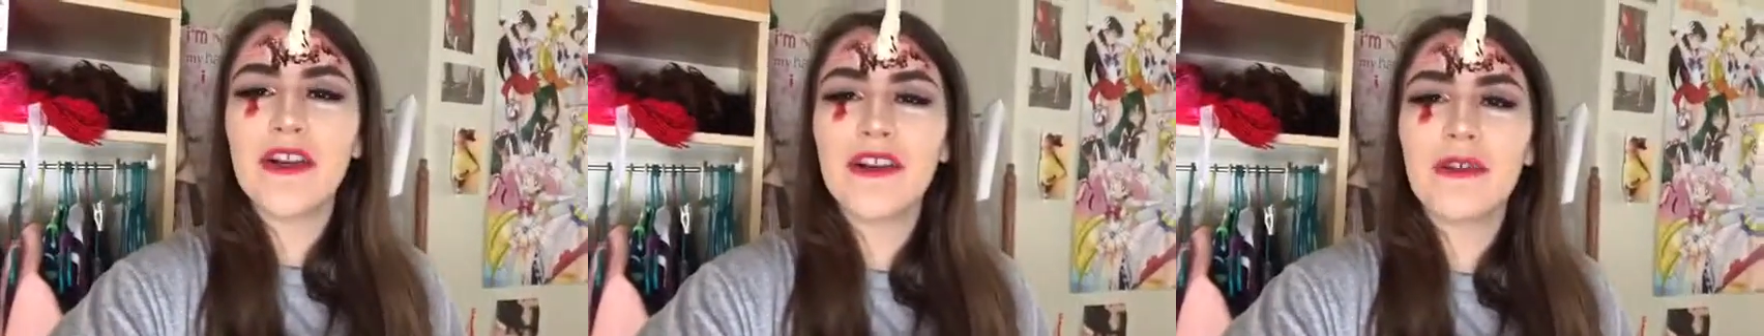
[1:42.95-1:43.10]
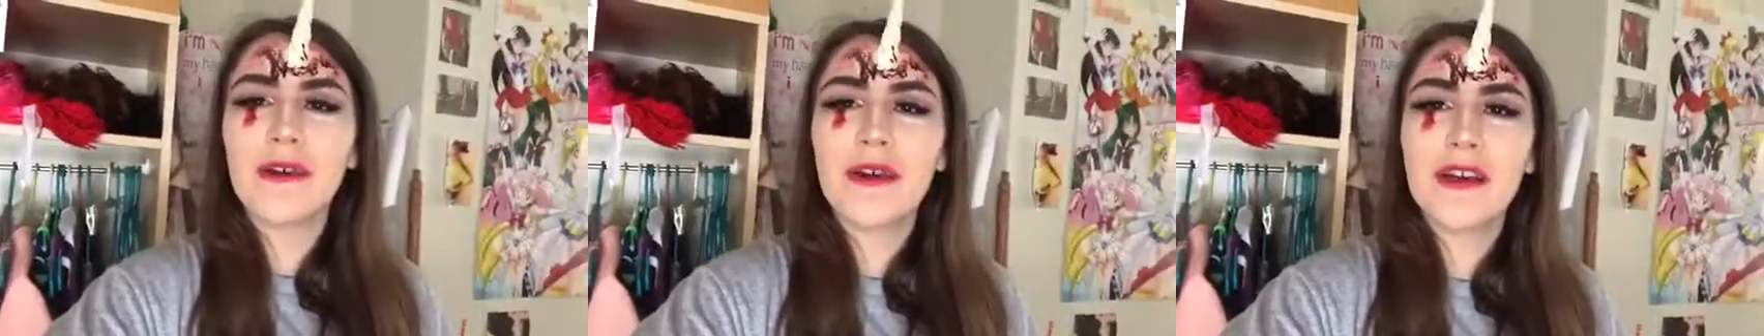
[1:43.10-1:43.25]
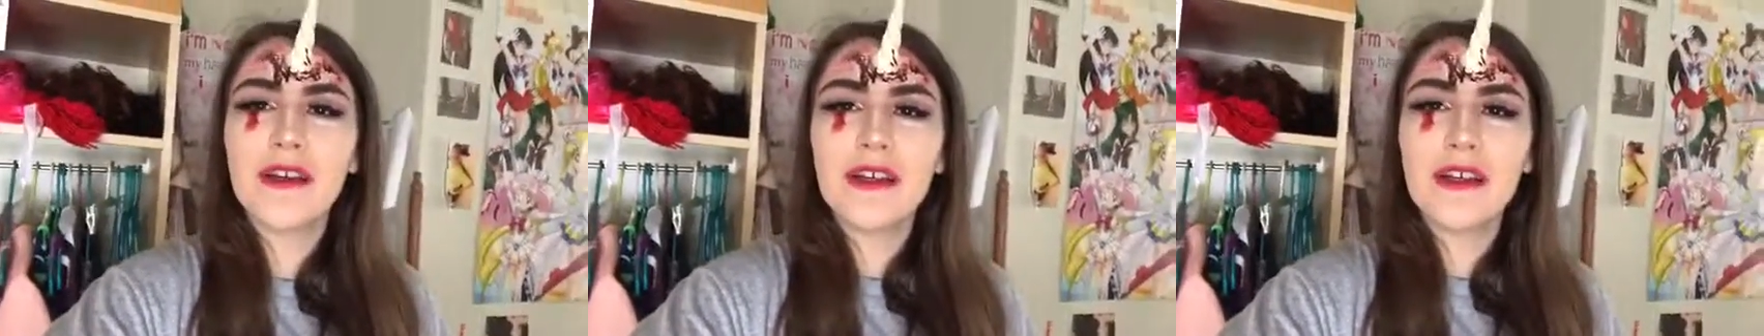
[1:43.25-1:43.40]

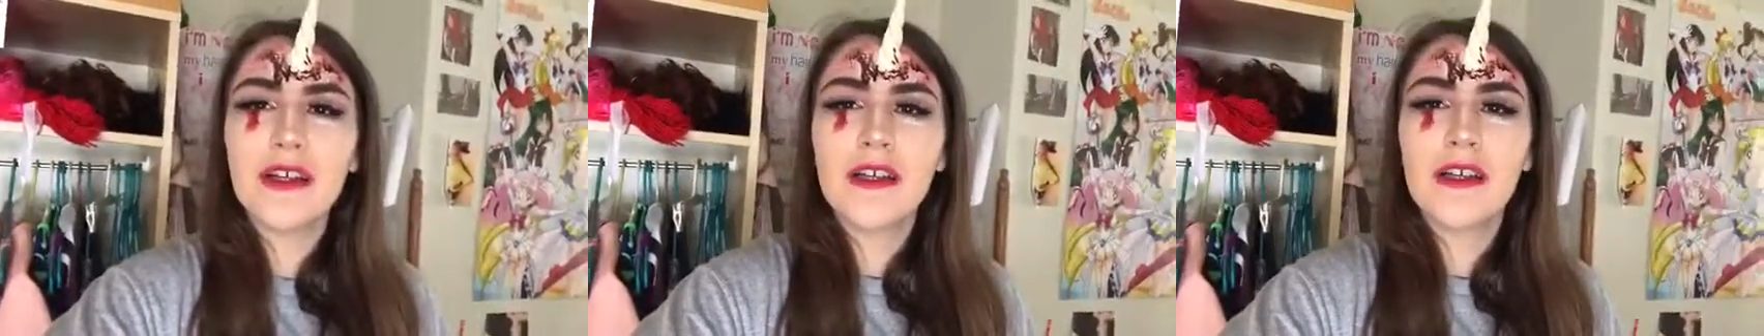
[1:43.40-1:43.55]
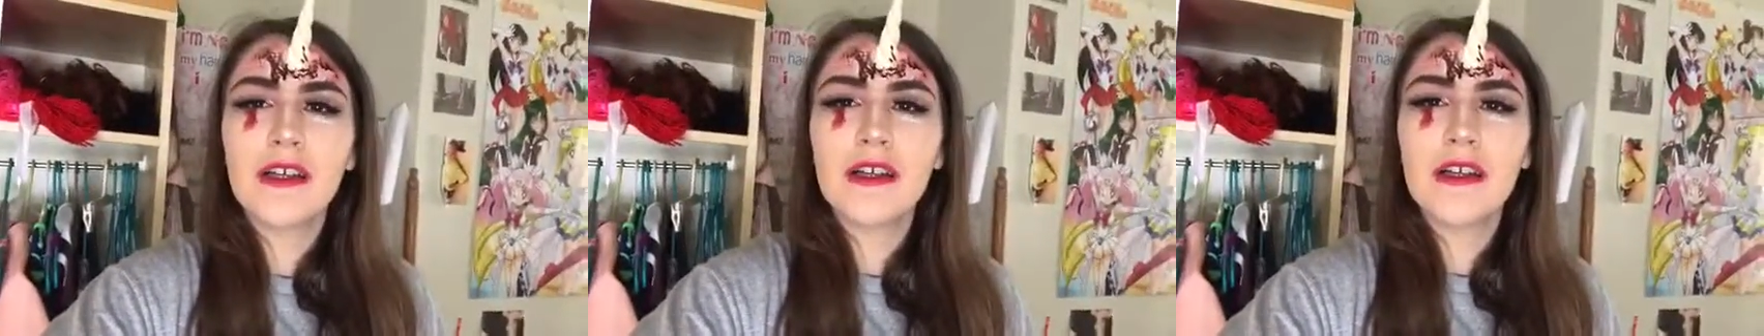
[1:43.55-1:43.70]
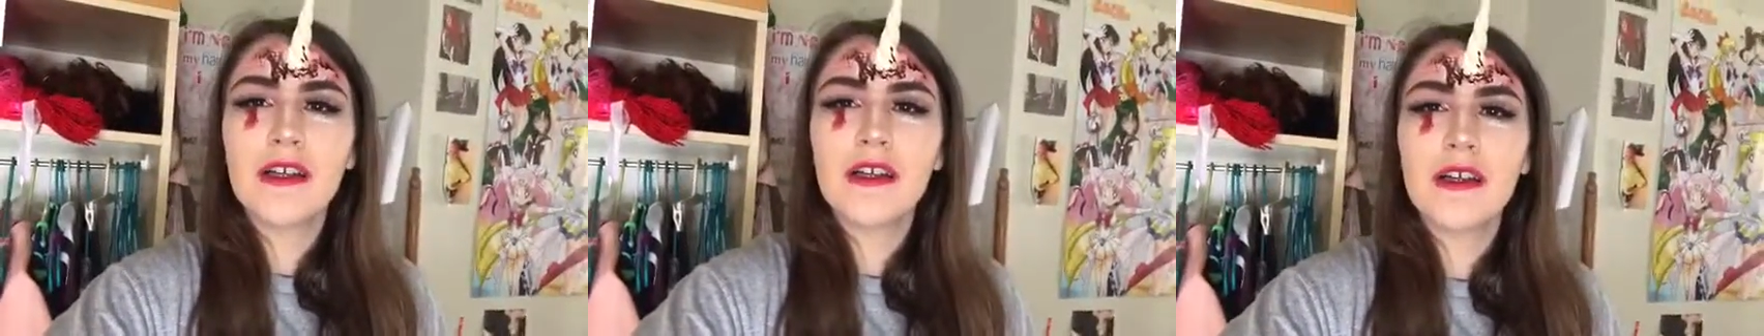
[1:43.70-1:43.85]
unicorn,
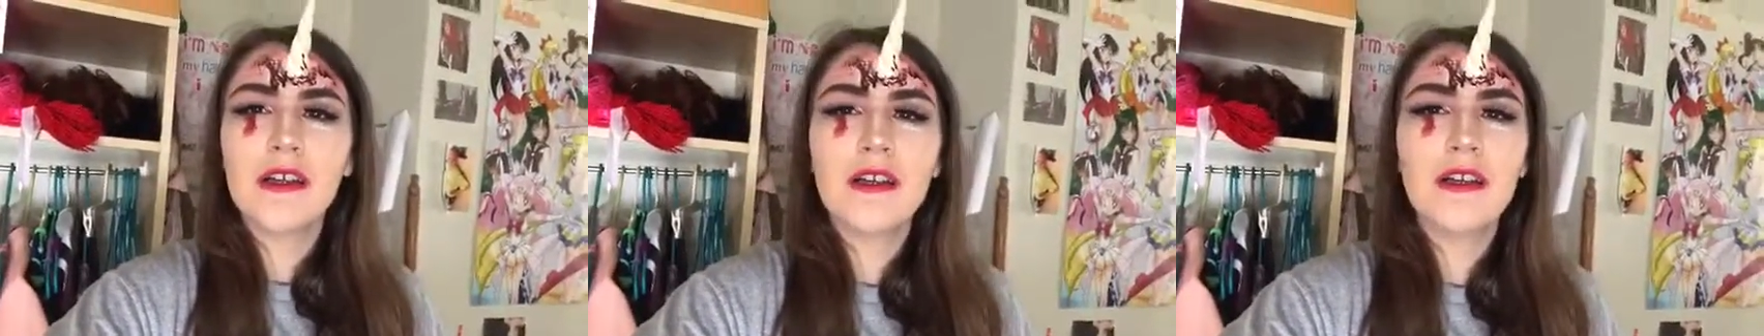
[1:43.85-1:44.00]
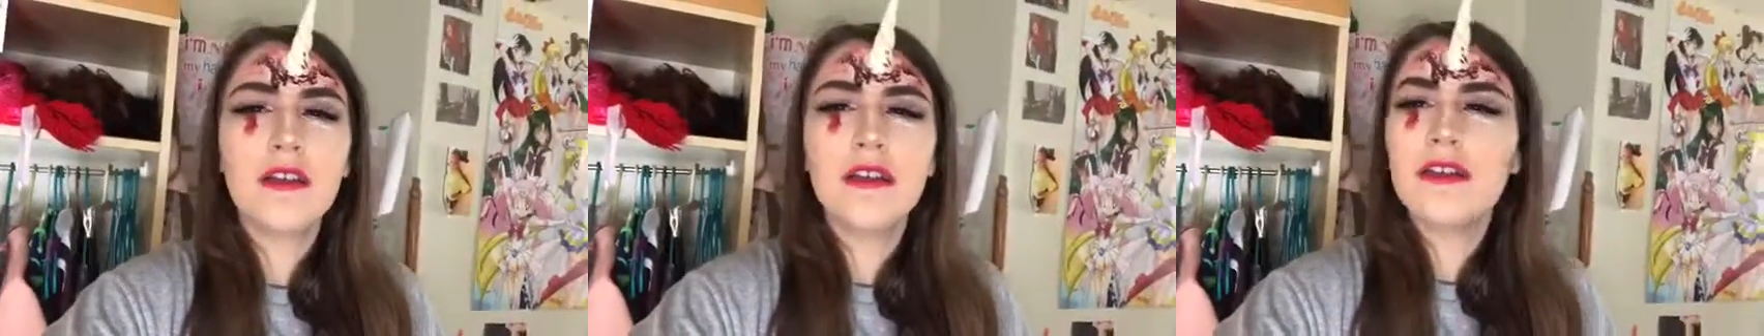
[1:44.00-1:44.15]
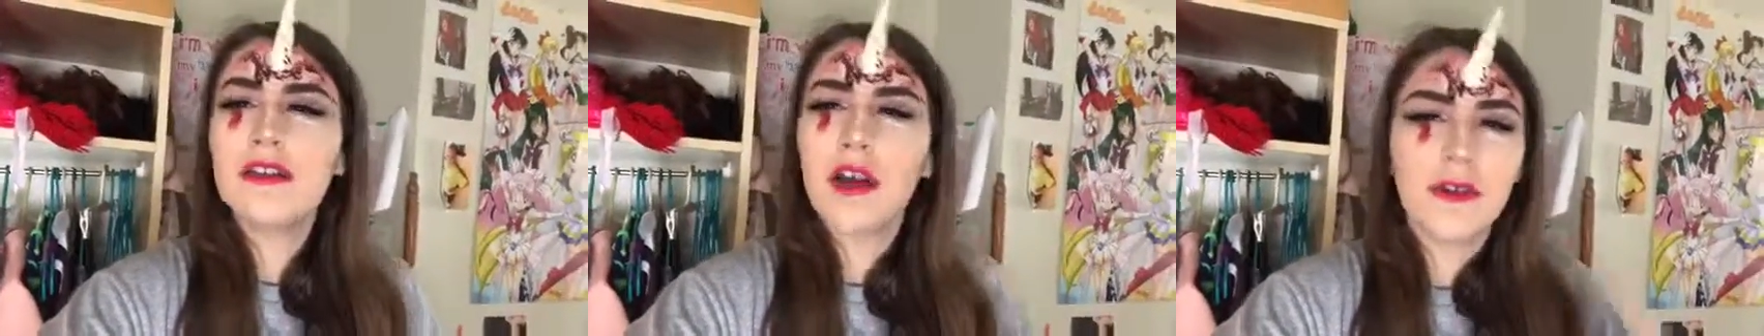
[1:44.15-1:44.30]

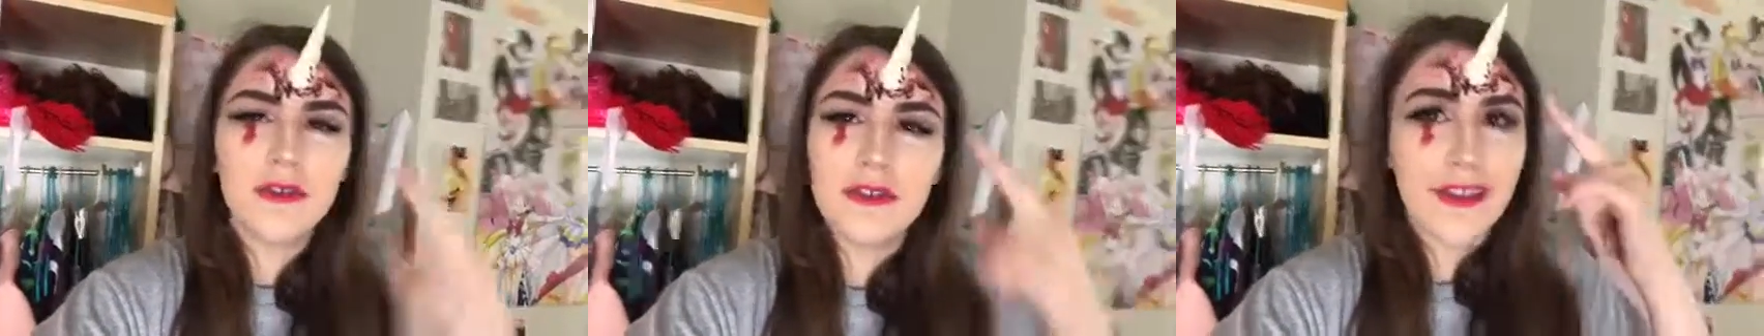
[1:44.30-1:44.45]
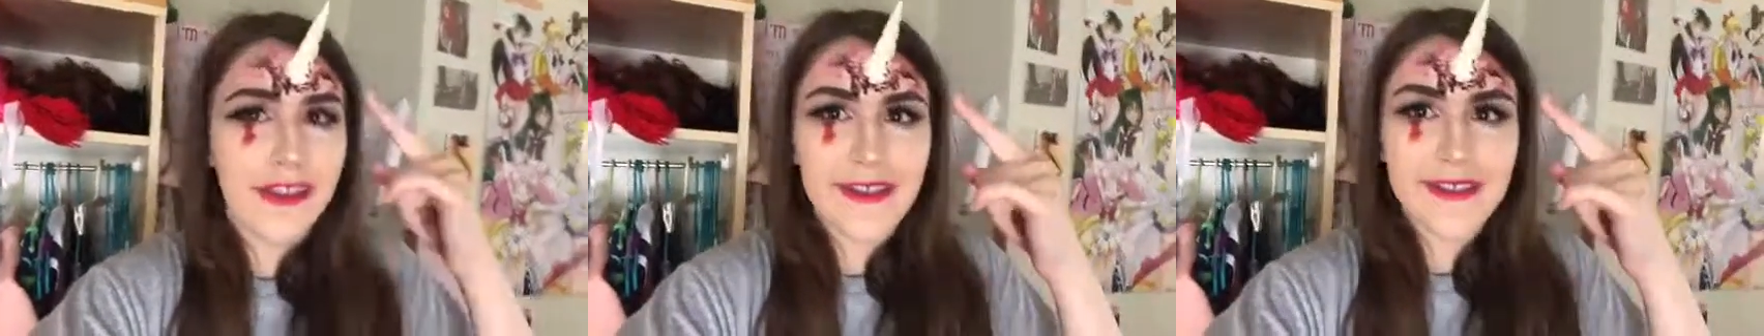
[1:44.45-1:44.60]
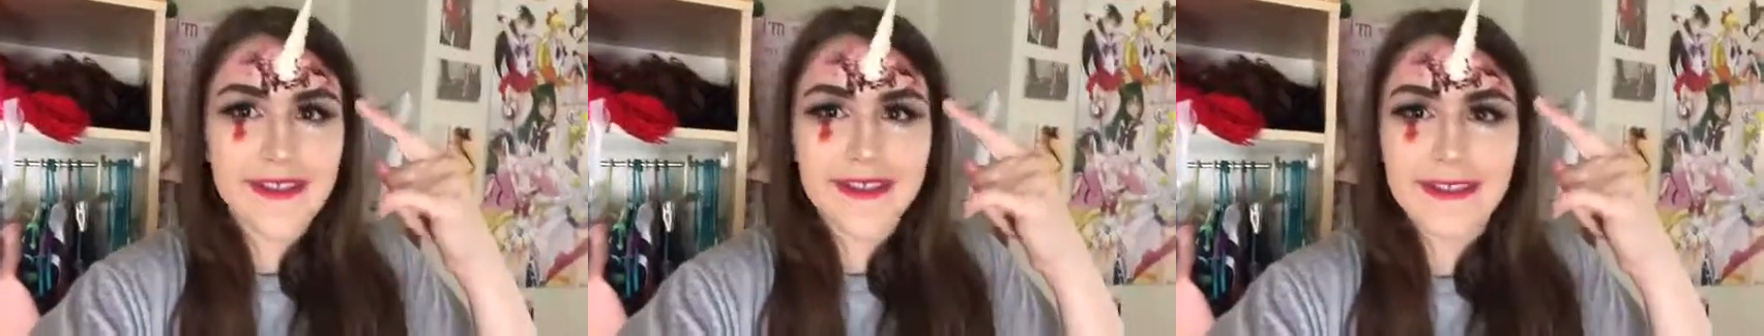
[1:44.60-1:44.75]
don't do
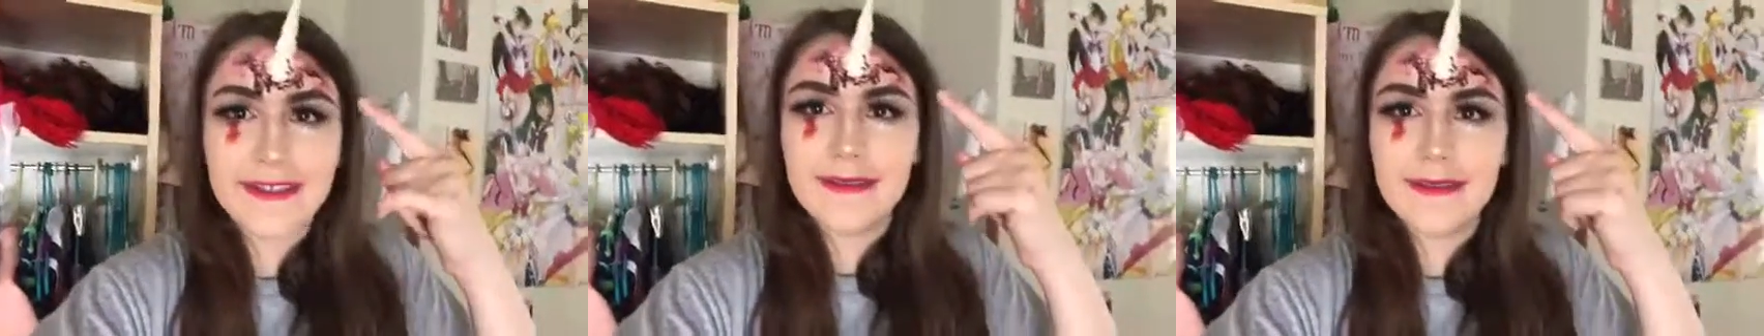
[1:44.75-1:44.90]
this.